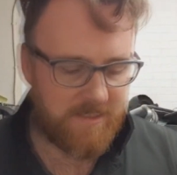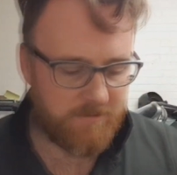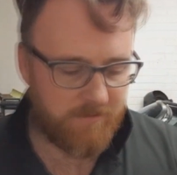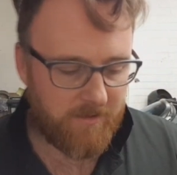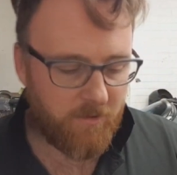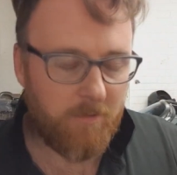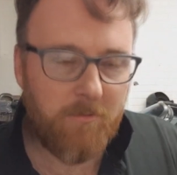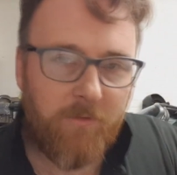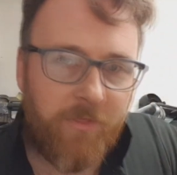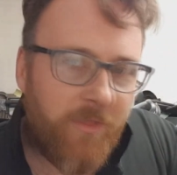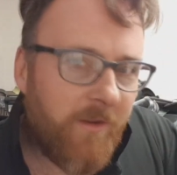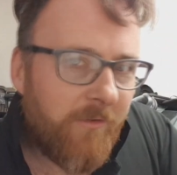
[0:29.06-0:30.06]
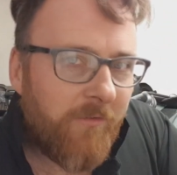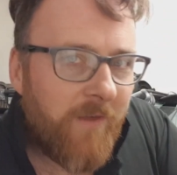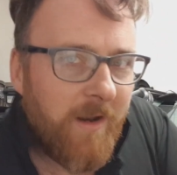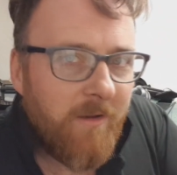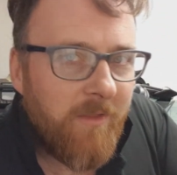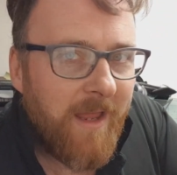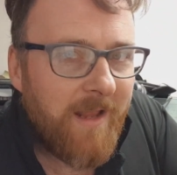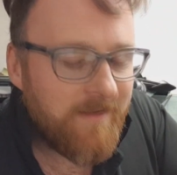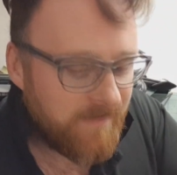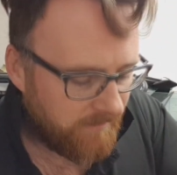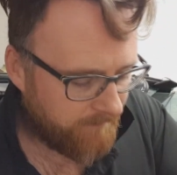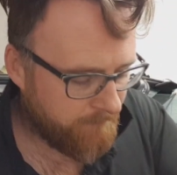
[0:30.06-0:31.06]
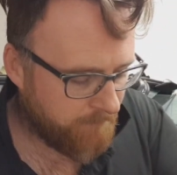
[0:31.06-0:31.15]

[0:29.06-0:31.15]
these with a normal thoroughfare that ends up